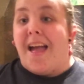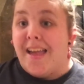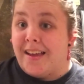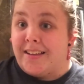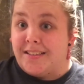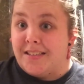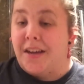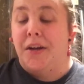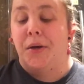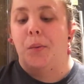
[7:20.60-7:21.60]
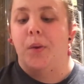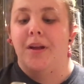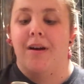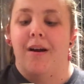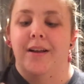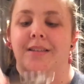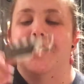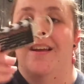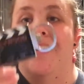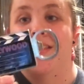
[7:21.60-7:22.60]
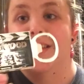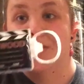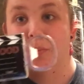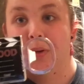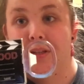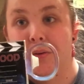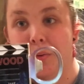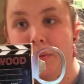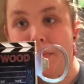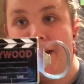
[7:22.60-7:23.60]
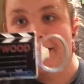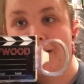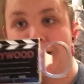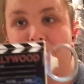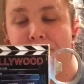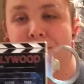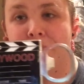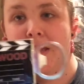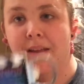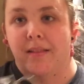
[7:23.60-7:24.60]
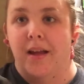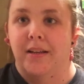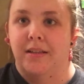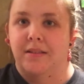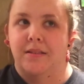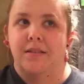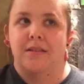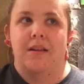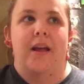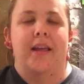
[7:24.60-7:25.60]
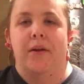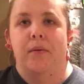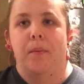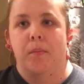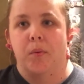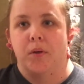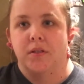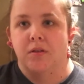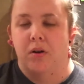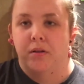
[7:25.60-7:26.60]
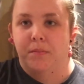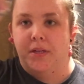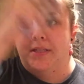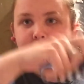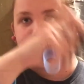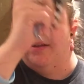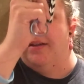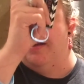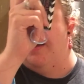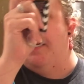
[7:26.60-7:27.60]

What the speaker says: And we got this really cool magnet that is, I can't remember what it's called, but it's the